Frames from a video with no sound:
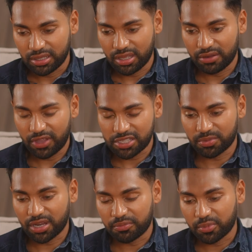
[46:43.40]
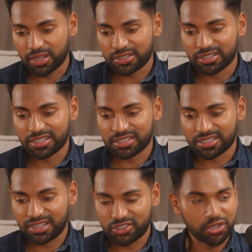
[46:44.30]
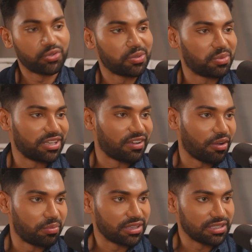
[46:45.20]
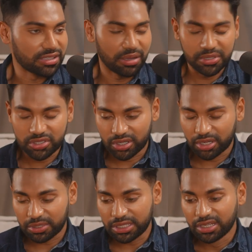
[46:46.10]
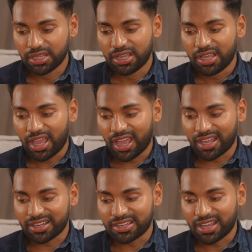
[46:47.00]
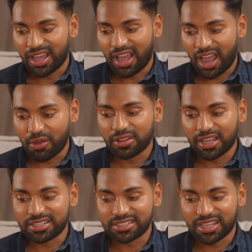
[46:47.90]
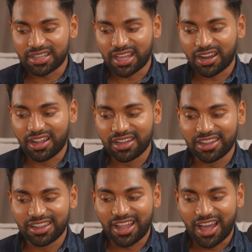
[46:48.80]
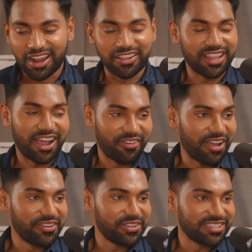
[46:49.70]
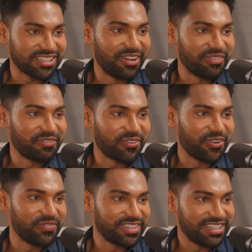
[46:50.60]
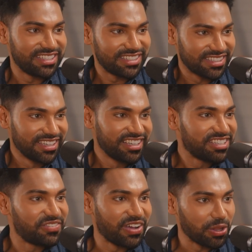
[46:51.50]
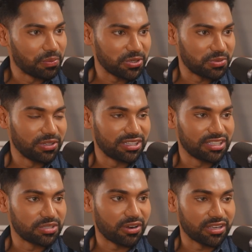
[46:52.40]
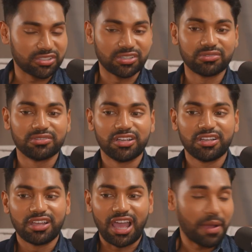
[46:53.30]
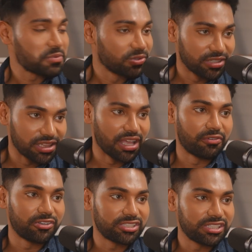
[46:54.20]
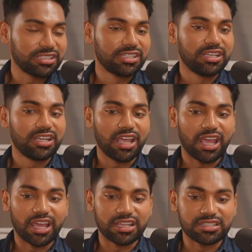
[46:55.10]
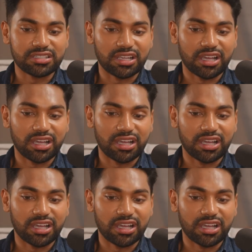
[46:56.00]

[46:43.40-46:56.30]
investment I put into these because I genuinely believe how big these companies are going to be. And I would like to say that a lot of that revenue is coming from these developers building these products. So absolutely leverage it. And